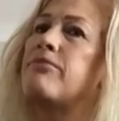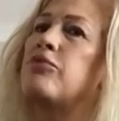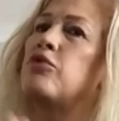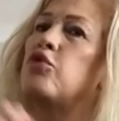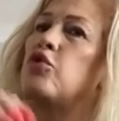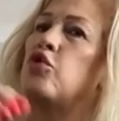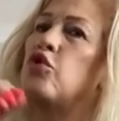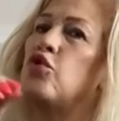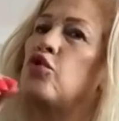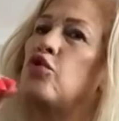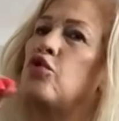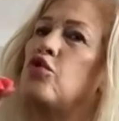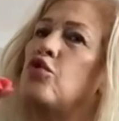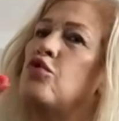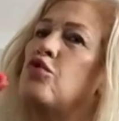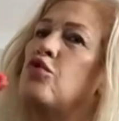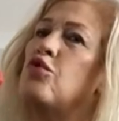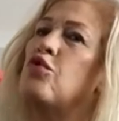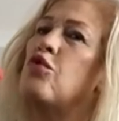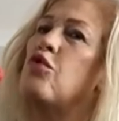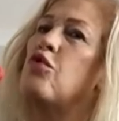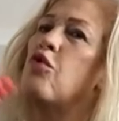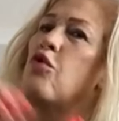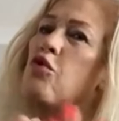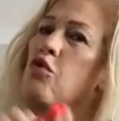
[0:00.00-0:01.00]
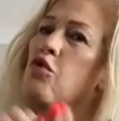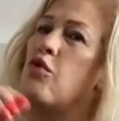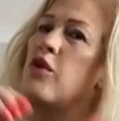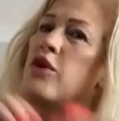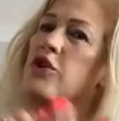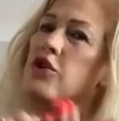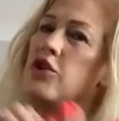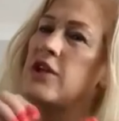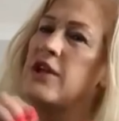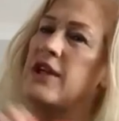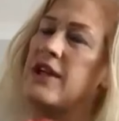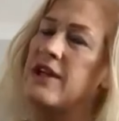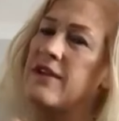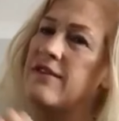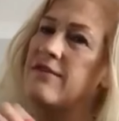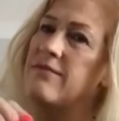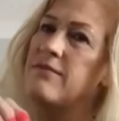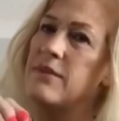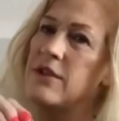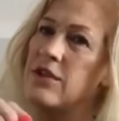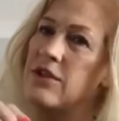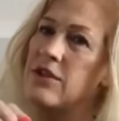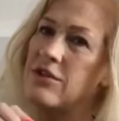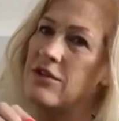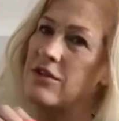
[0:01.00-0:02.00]
to what you give
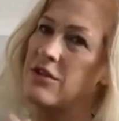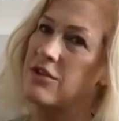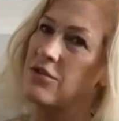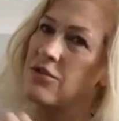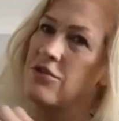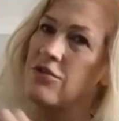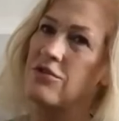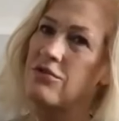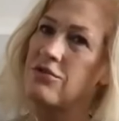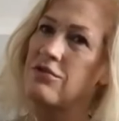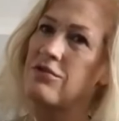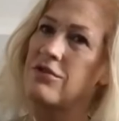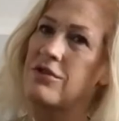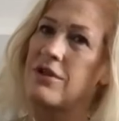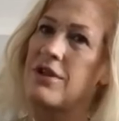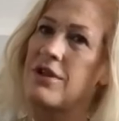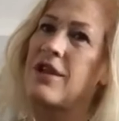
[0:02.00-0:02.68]
me to do,